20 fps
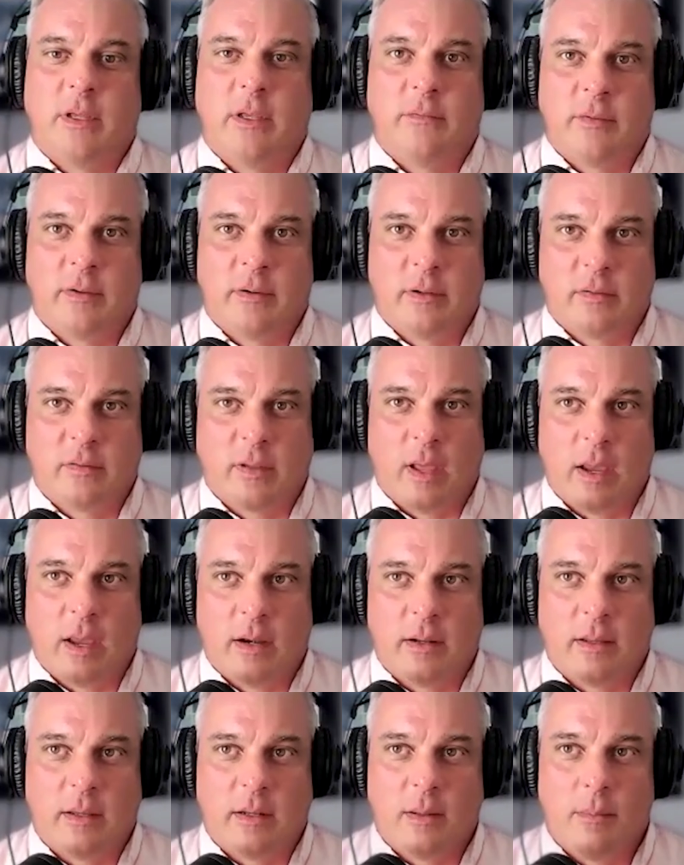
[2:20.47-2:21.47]
even
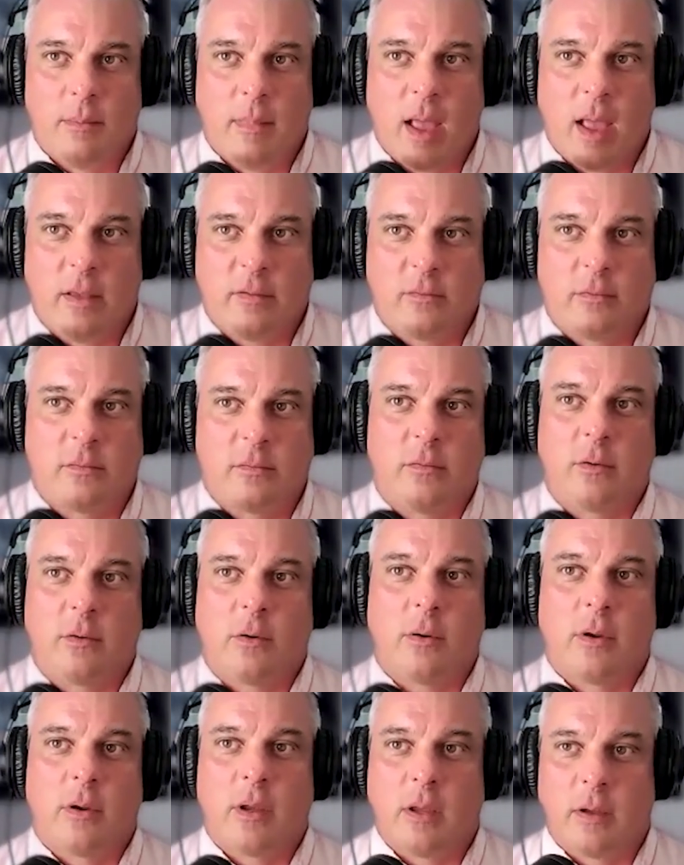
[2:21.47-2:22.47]
decided to get a master's
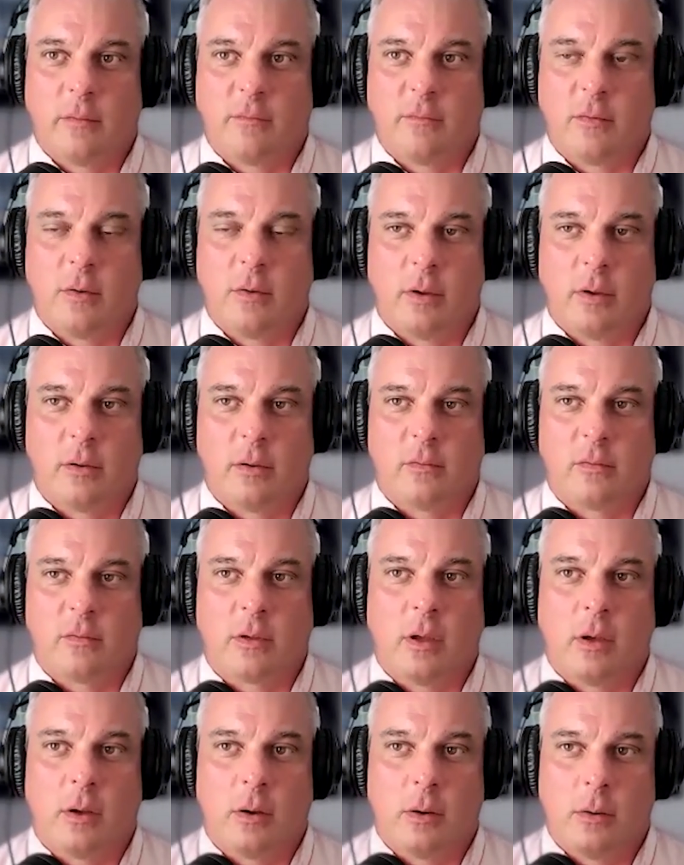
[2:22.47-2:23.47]
degree a few years
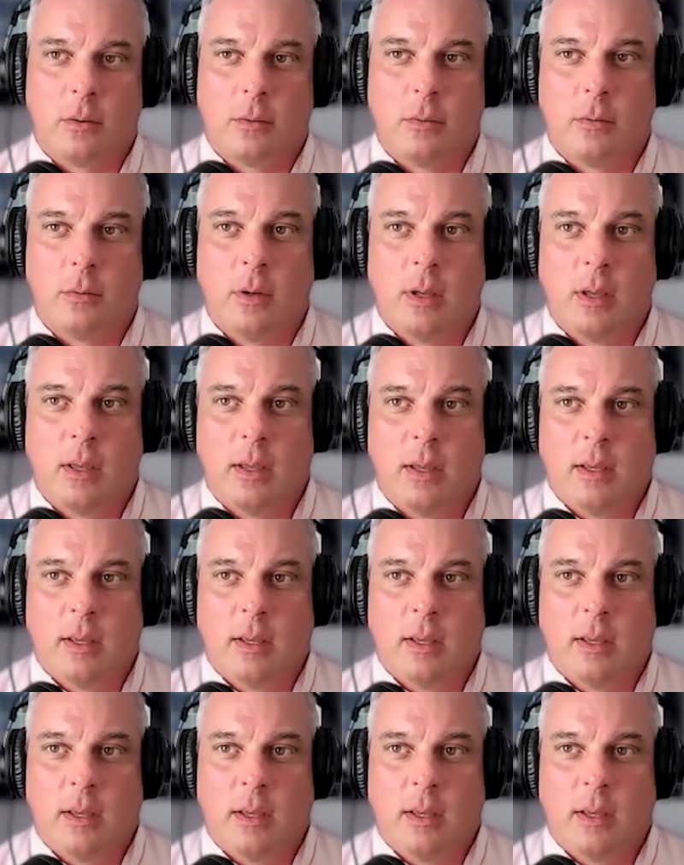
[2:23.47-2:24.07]
ago